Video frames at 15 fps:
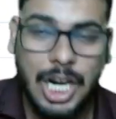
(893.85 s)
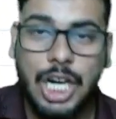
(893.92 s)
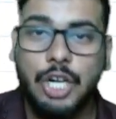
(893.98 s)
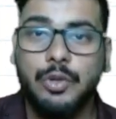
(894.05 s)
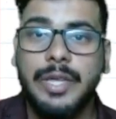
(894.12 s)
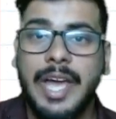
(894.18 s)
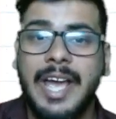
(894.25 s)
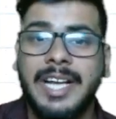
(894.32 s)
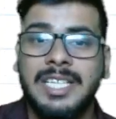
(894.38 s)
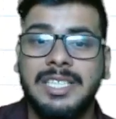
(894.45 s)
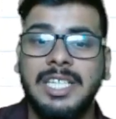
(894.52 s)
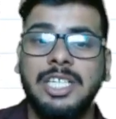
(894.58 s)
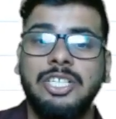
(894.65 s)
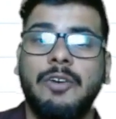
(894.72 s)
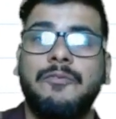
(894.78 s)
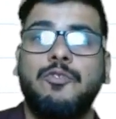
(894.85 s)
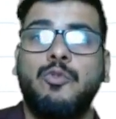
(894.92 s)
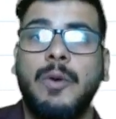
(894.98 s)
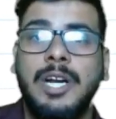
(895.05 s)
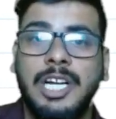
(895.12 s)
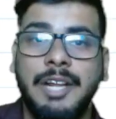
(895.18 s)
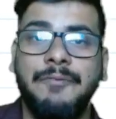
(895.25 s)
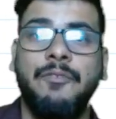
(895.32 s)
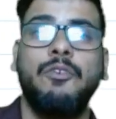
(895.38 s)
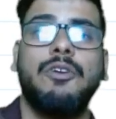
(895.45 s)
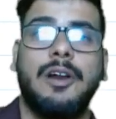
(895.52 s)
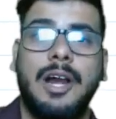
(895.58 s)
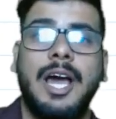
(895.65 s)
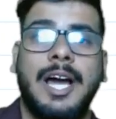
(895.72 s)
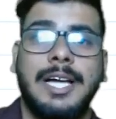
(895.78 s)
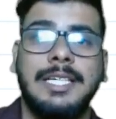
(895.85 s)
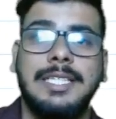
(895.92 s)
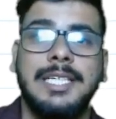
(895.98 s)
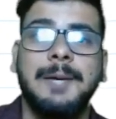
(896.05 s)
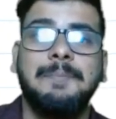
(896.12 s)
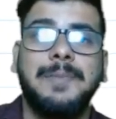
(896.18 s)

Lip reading: to the extent of 24 lakhs,